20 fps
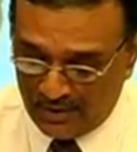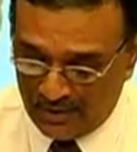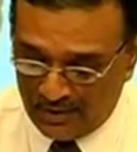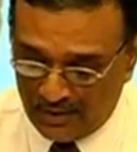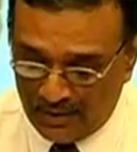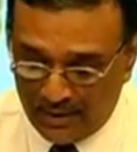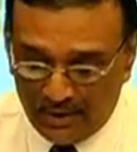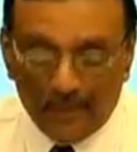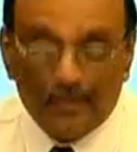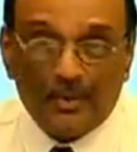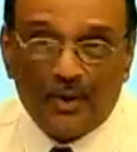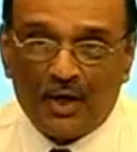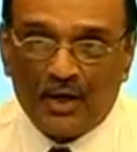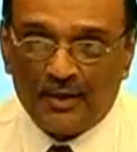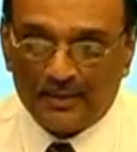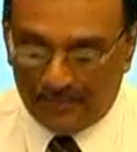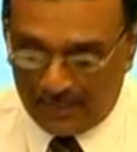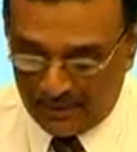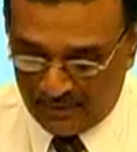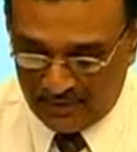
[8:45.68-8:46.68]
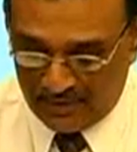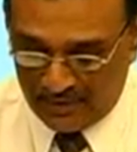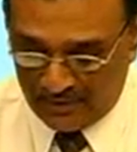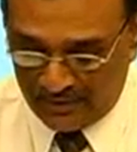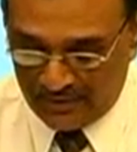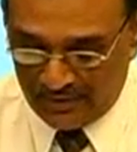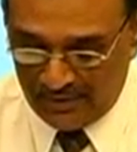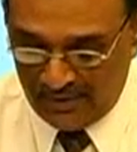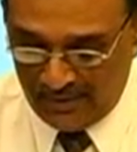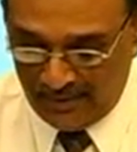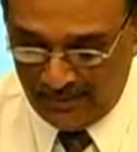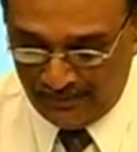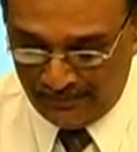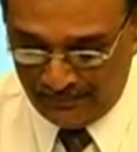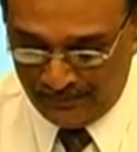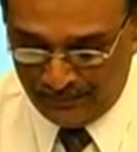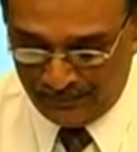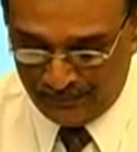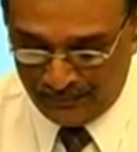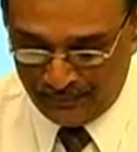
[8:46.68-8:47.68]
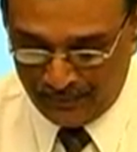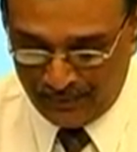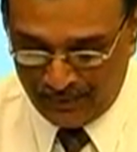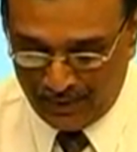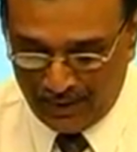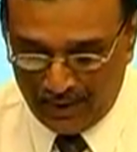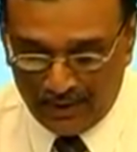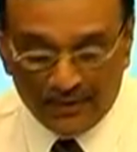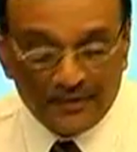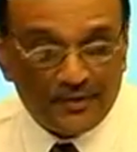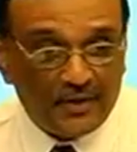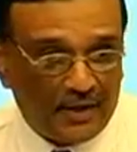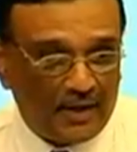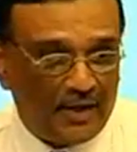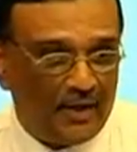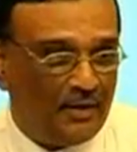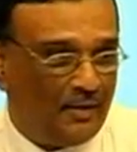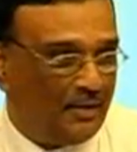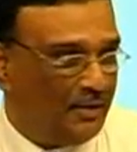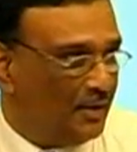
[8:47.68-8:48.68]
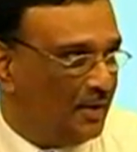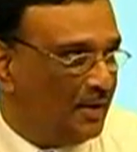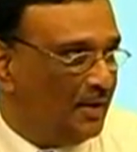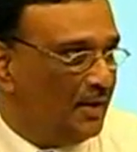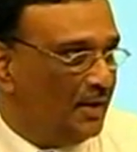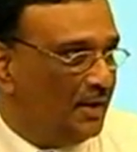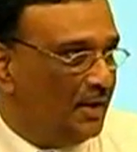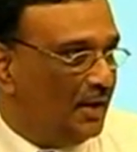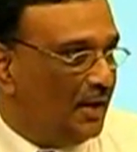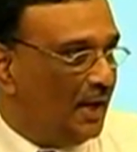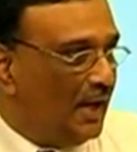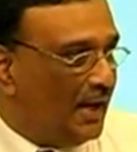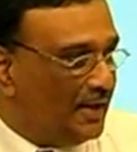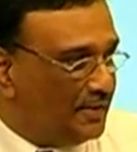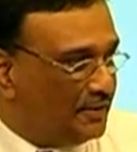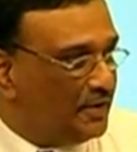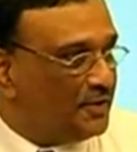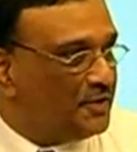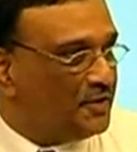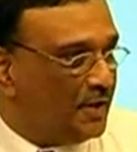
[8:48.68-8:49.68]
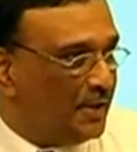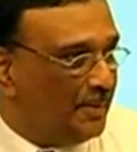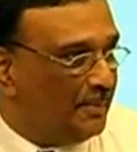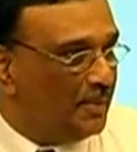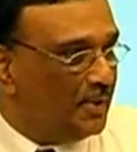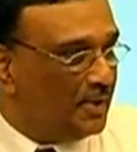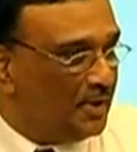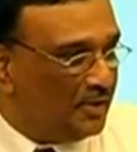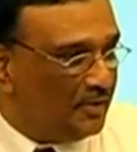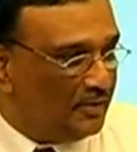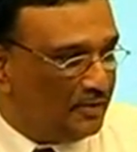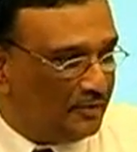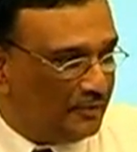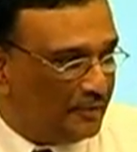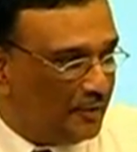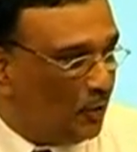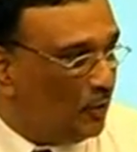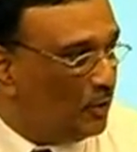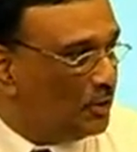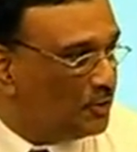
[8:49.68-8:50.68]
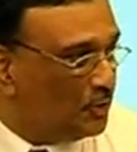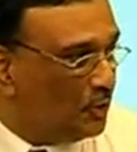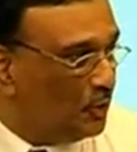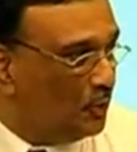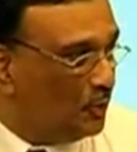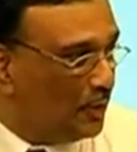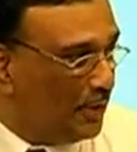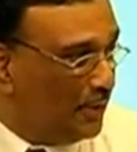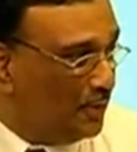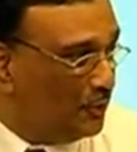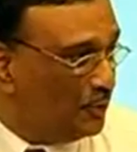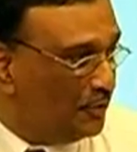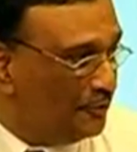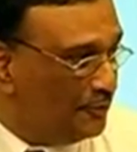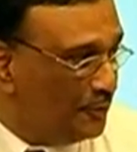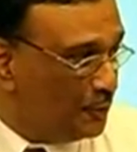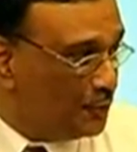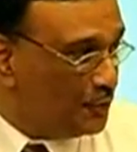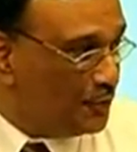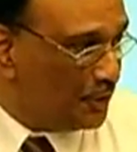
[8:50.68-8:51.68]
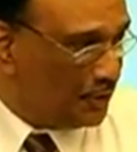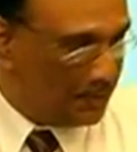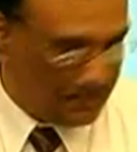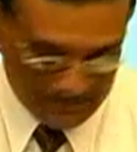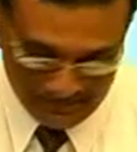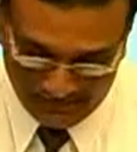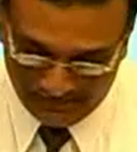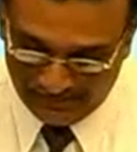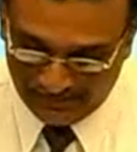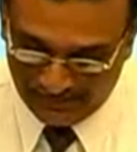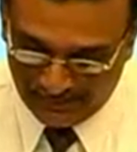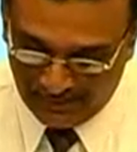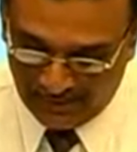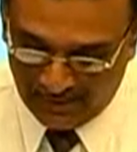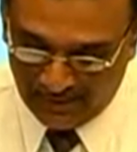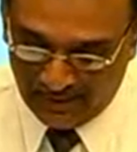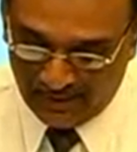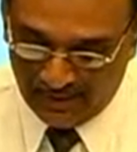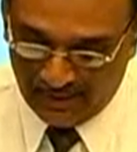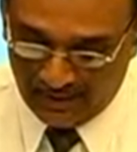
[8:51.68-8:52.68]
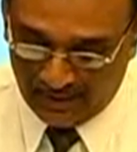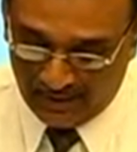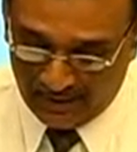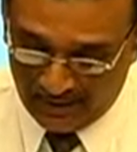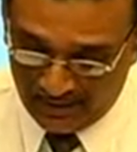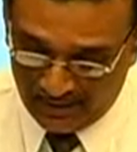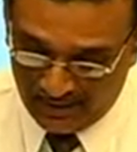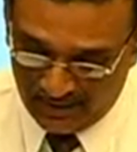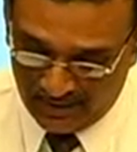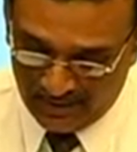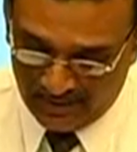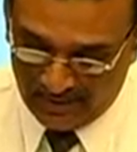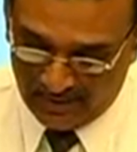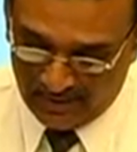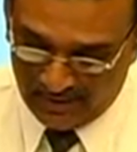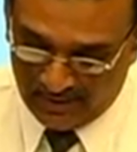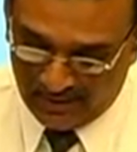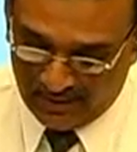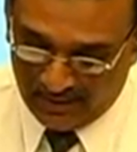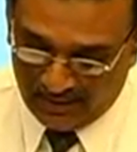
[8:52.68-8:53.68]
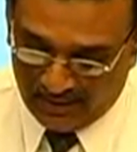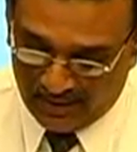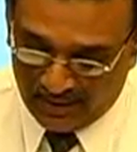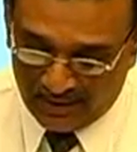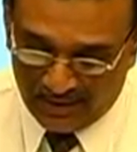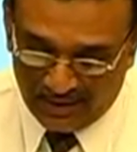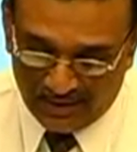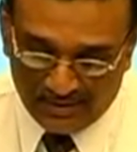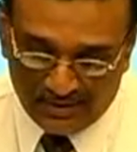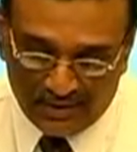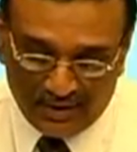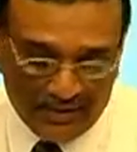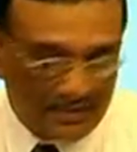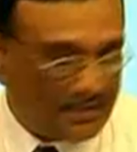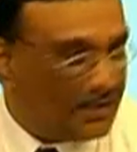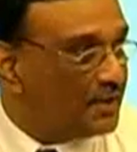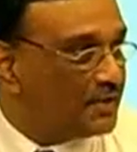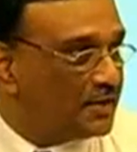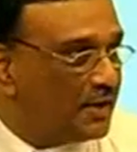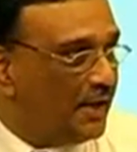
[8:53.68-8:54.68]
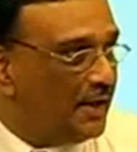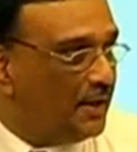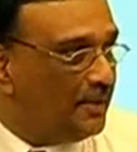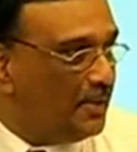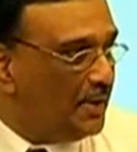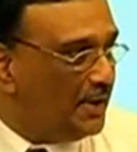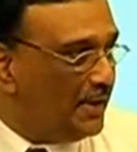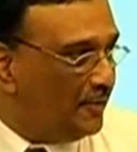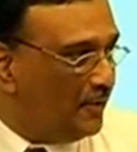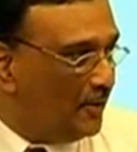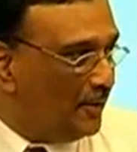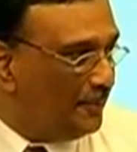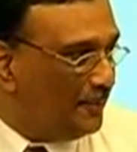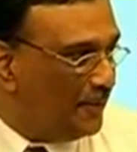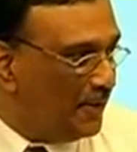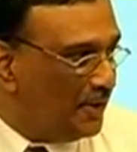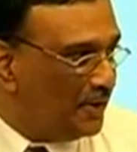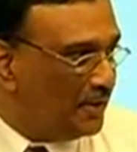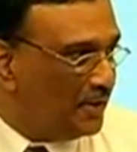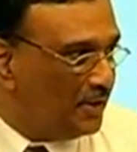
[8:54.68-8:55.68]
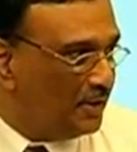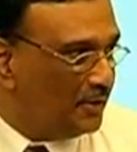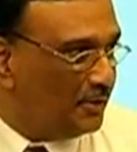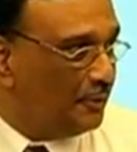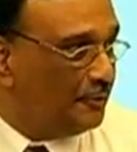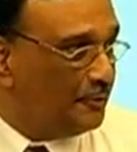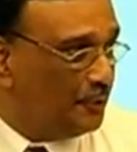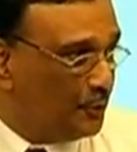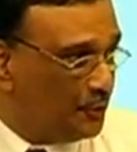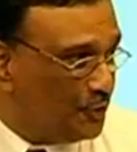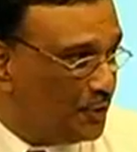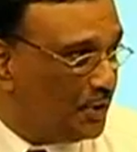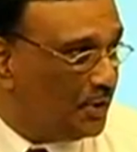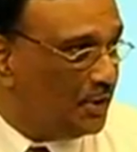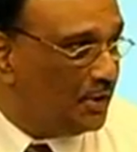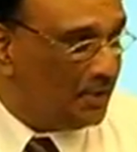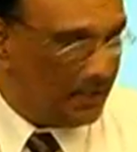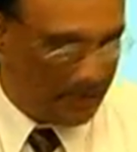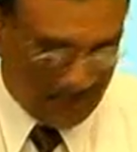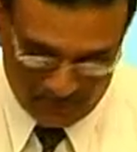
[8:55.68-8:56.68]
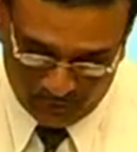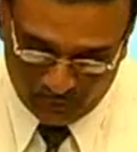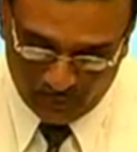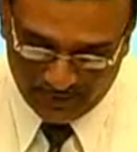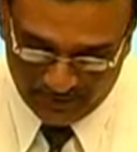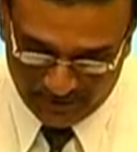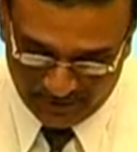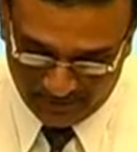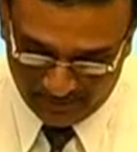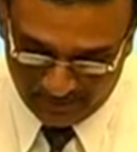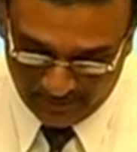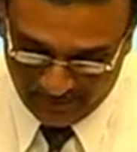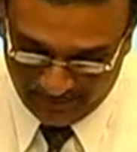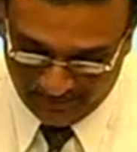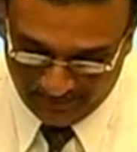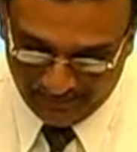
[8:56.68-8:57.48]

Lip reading: in the Madras presidency. And second, as a chamber, we also look into the future. And unless there is sustainable development, the future is questionable.